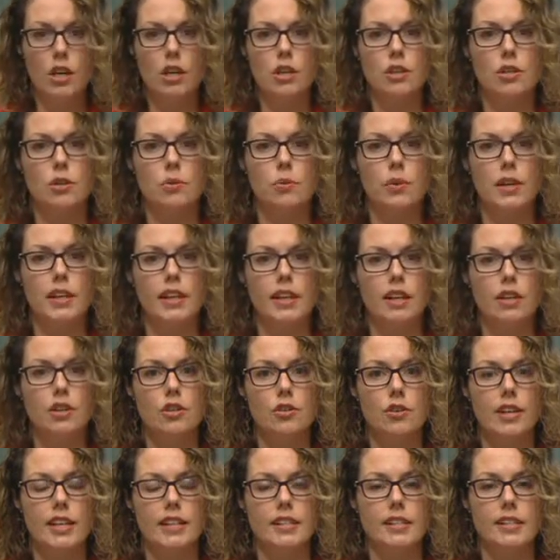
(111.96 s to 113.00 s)
To really
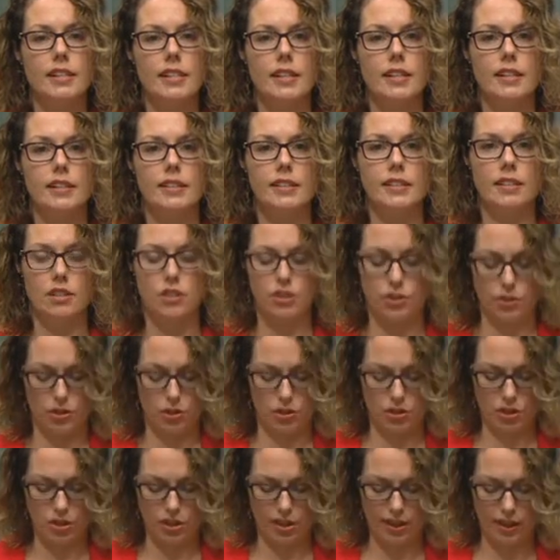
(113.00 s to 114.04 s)
address these
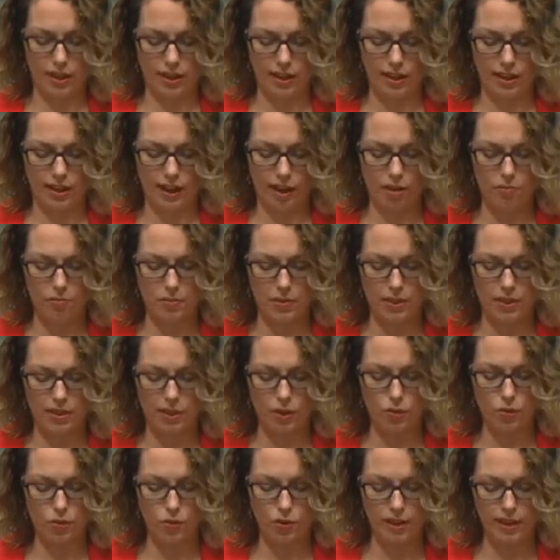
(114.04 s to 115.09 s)
issues, you need a government
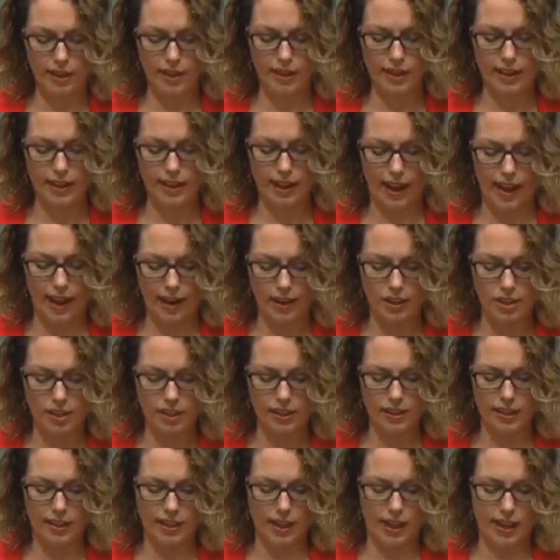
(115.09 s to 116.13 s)
that really
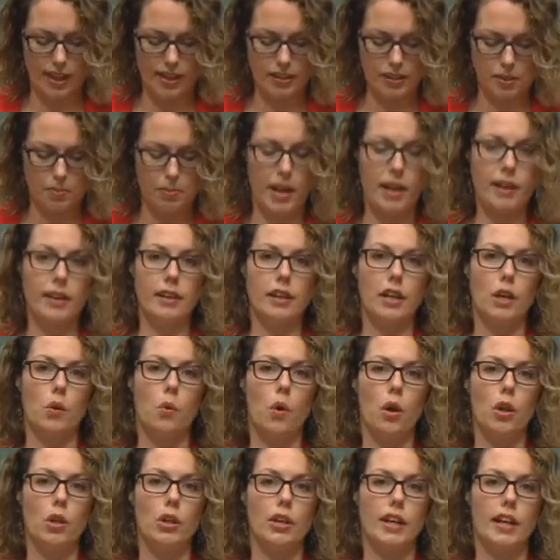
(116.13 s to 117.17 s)
actually cares about
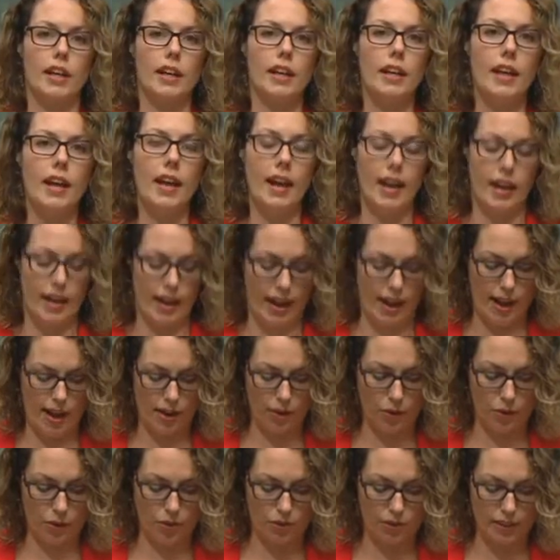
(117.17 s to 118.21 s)
inequality and how
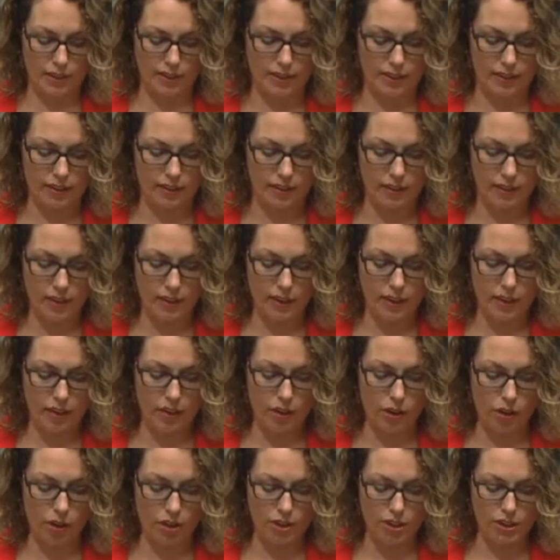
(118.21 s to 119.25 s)
to address it,
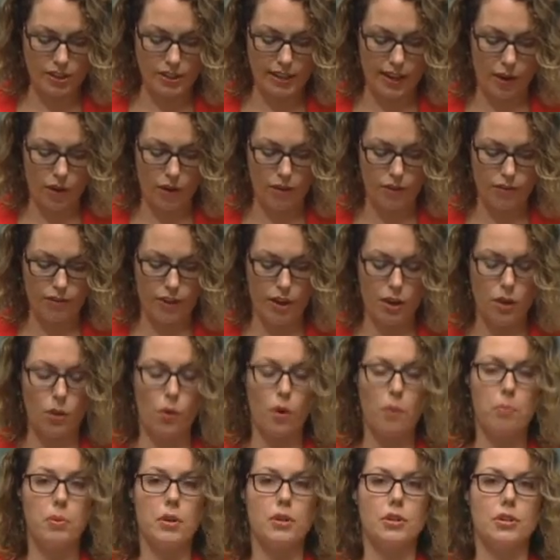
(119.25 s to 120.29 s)
not just how a photo
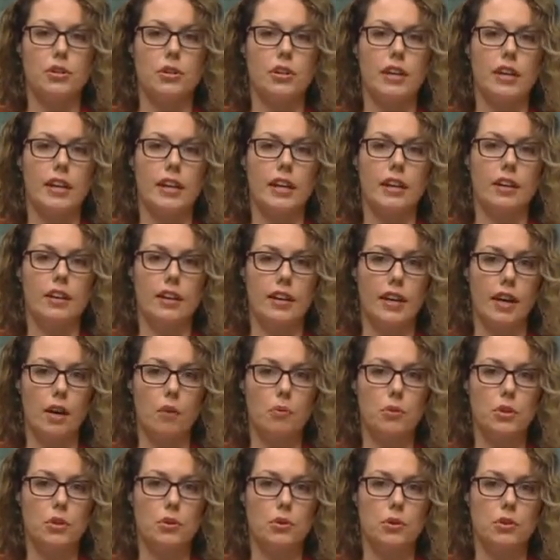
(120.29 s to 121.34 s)
opportunity could
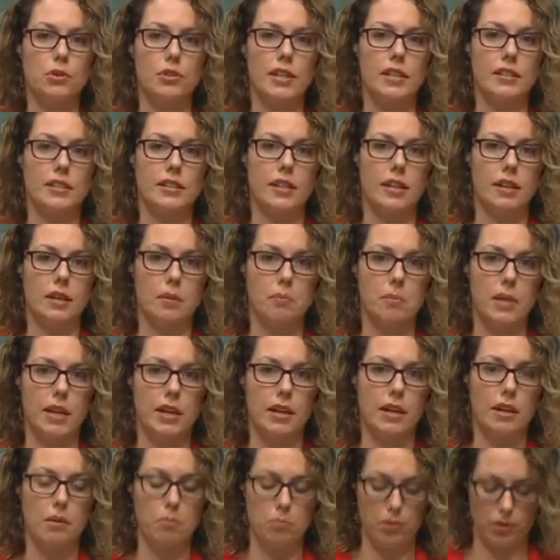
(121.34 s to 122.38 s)
help to address an
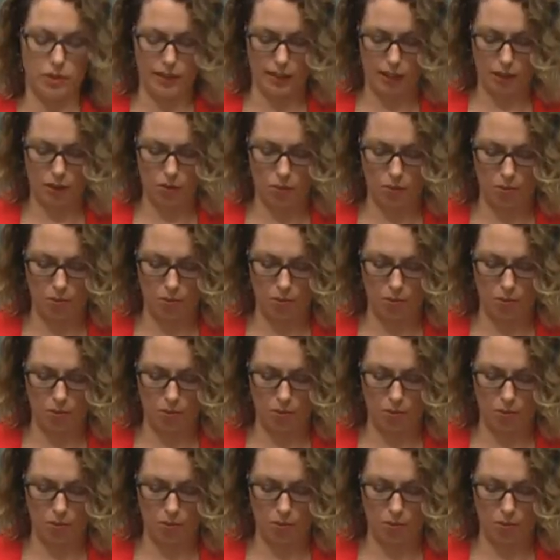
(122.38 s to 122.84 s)
immediate political